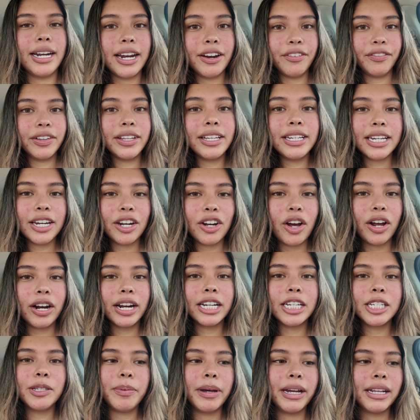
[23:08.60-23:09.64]
definitely did not
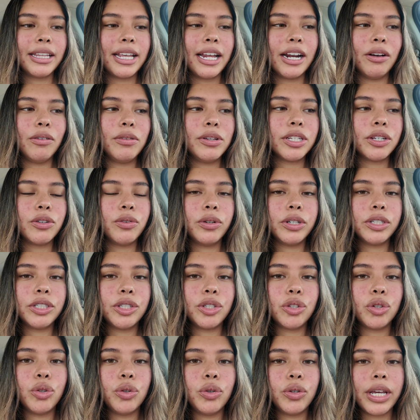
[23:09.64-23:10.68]
expect that I was going
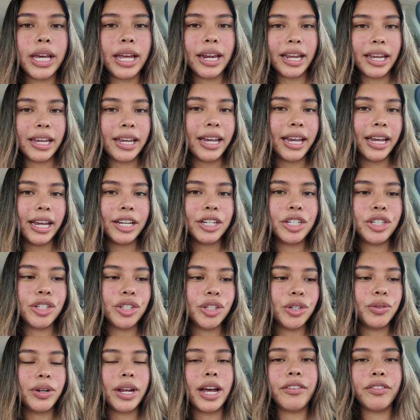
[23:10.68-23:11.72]
to get engaged
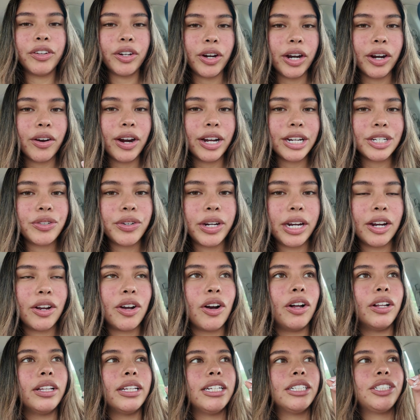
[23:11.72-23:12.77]
soon after I graduated
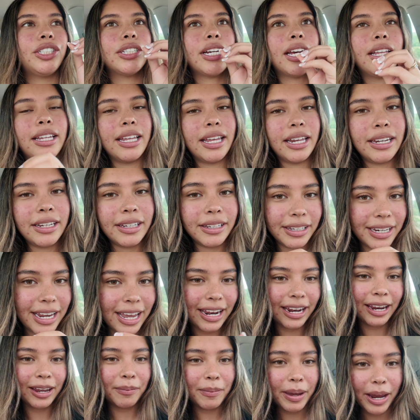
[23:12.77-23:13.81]
college and then
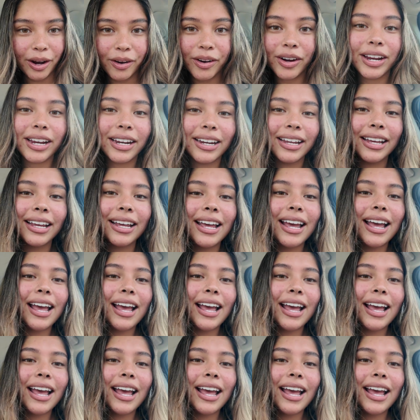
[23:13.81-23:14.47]
getting married